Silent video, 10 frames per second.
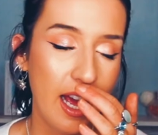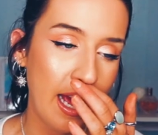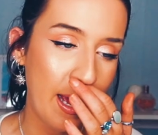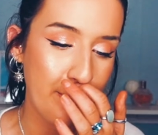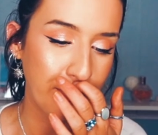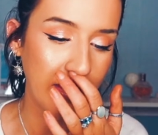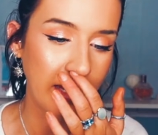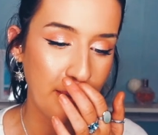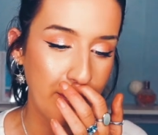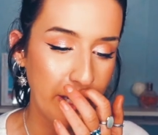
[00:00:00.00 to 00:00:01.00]

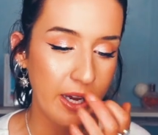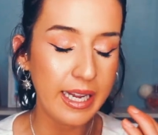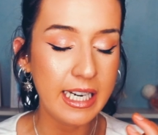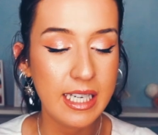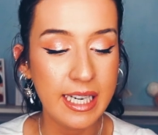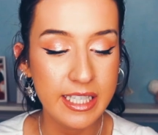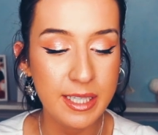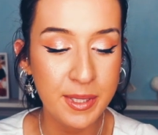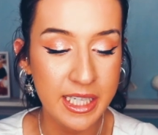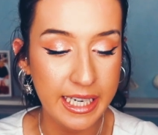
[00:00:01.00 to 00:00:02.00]
But in
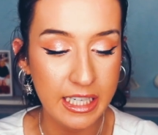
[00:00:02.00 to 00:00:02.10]
DBT,